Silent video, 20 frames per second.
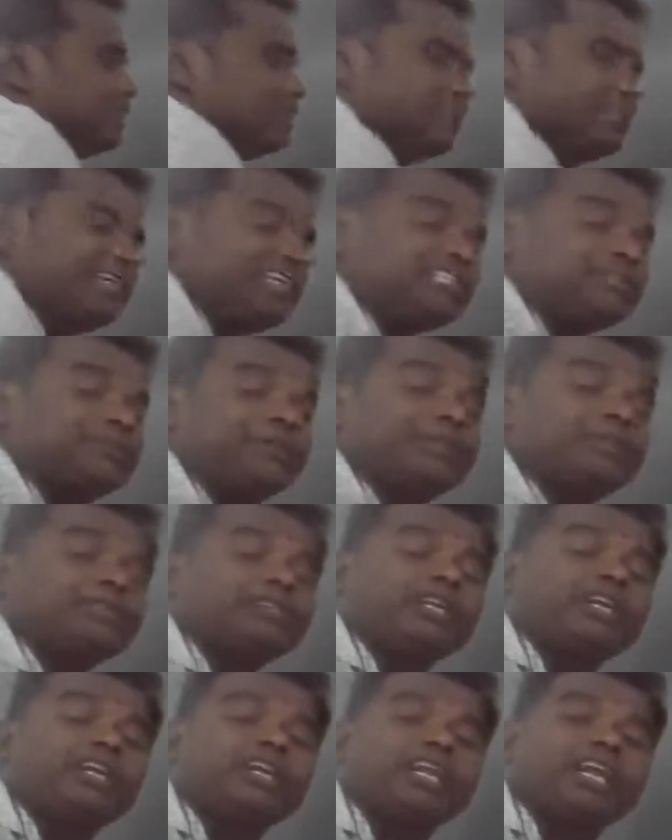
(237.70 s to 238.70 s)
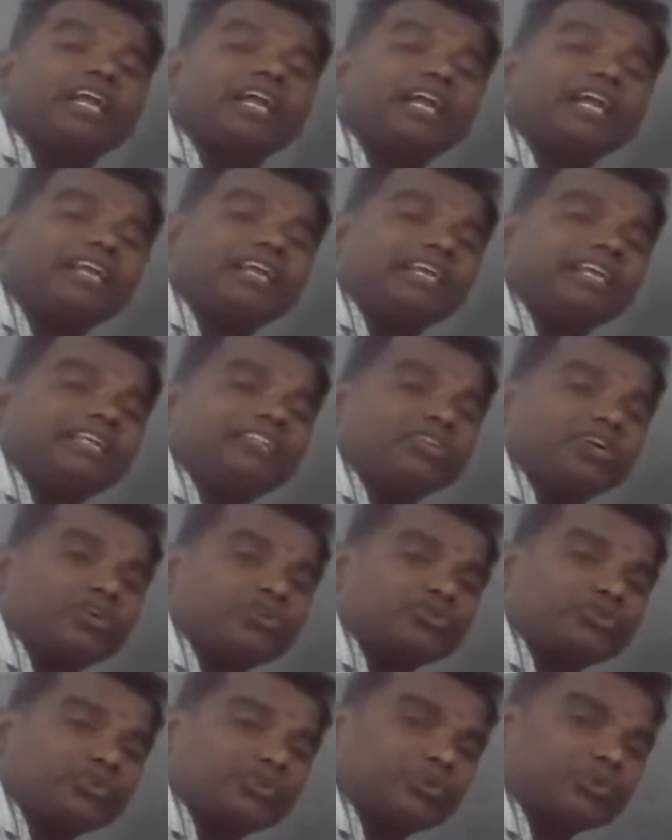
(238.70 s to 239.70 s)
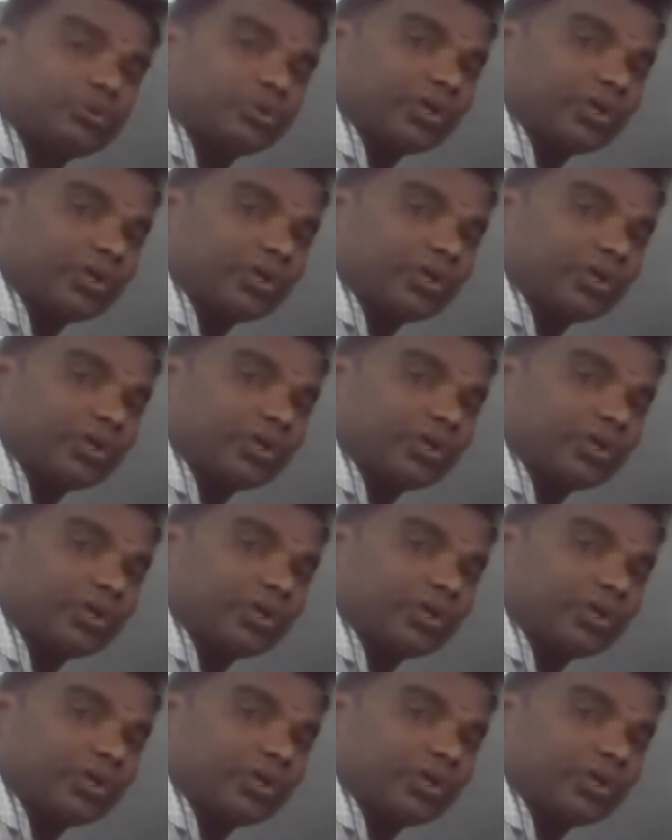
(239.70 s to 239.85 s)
this pituitary gland is also known